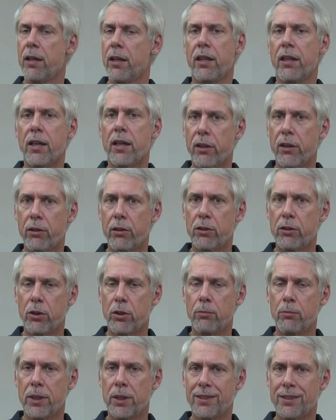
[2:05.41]
the other
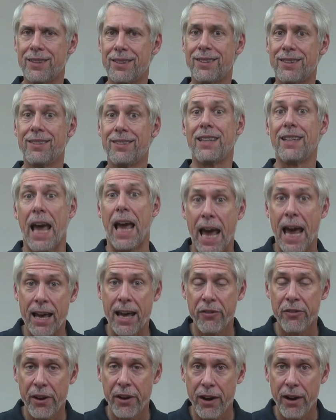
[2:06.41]
two businesses
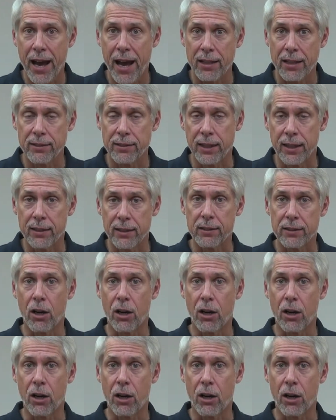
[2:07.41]
and their assets